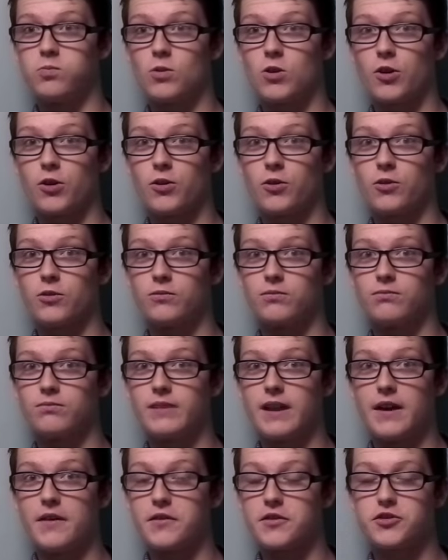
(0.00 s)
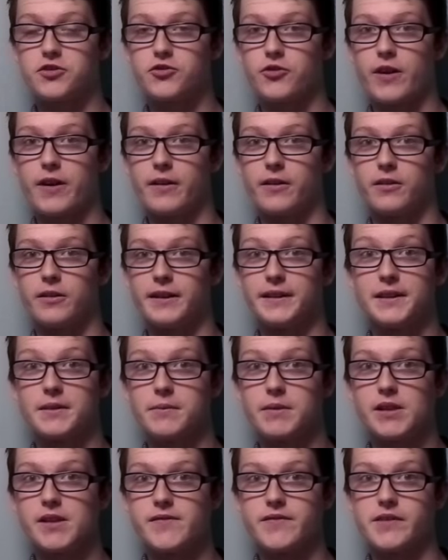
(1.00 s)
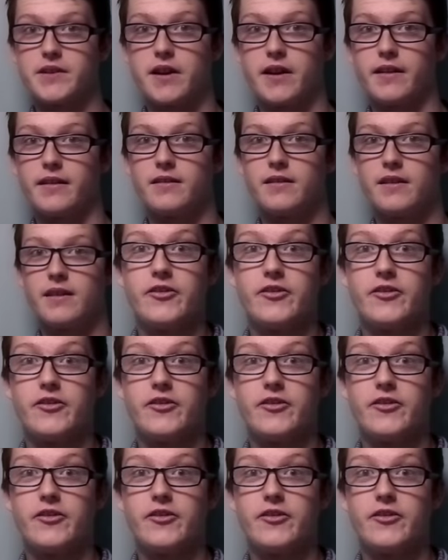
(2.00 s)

girl down a trail in the middle of the night.